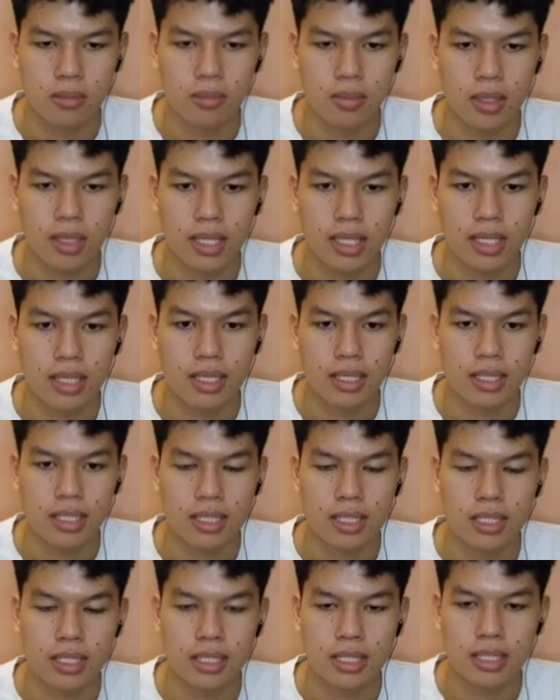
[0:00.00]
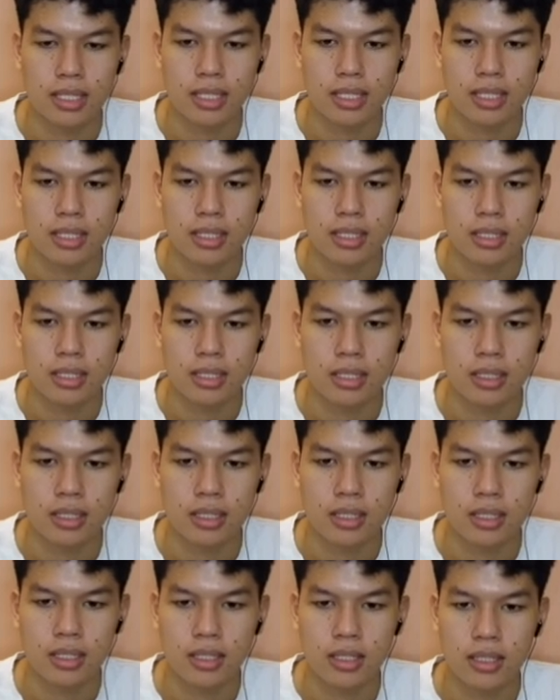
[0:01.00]

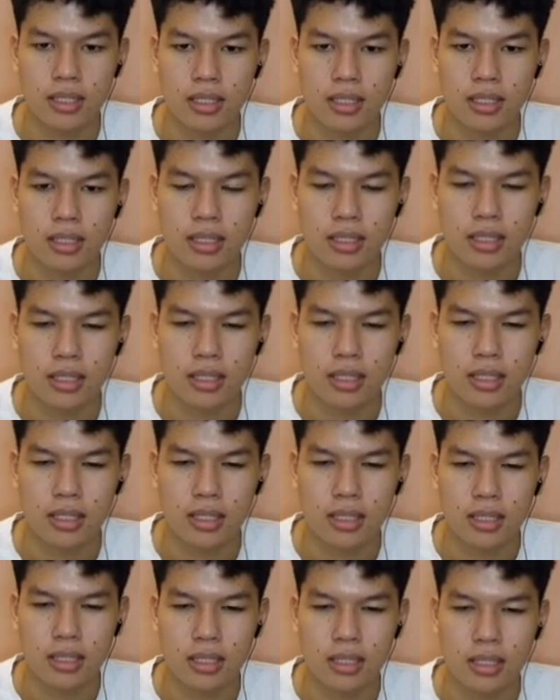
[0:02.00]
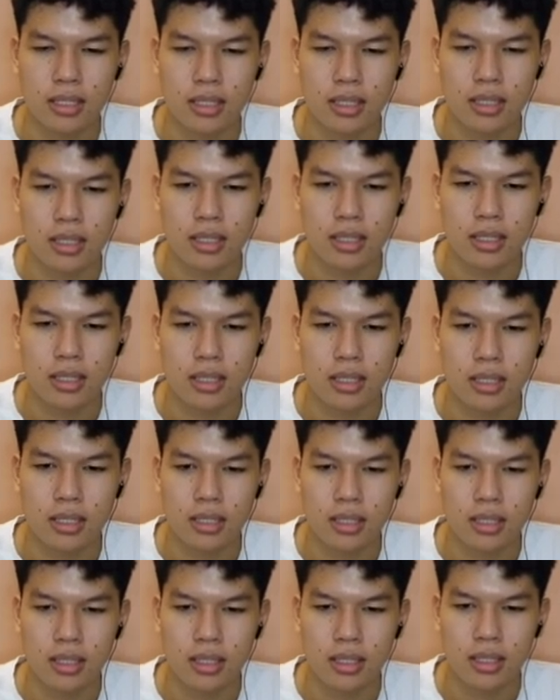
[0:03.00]

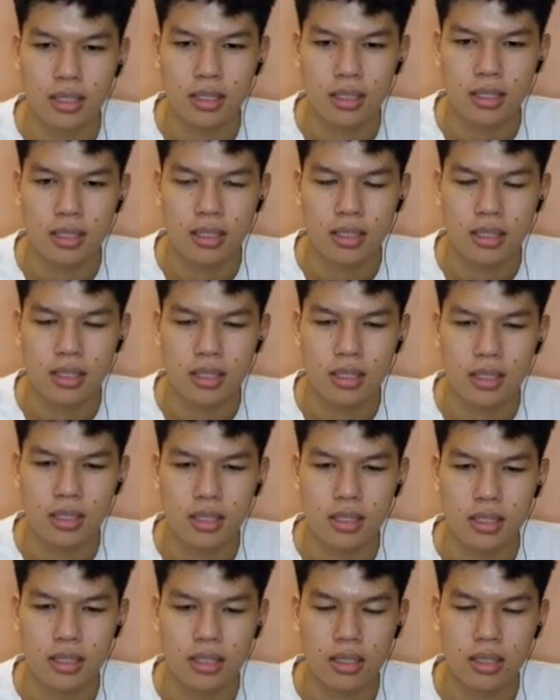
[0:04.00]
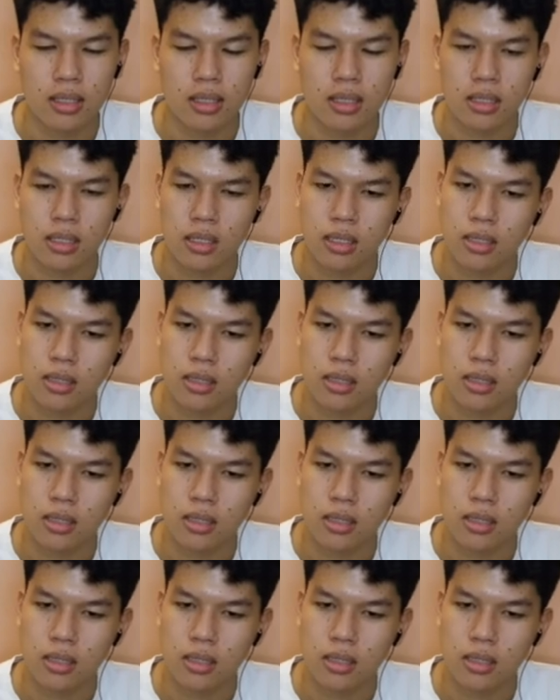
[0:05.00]
(silent)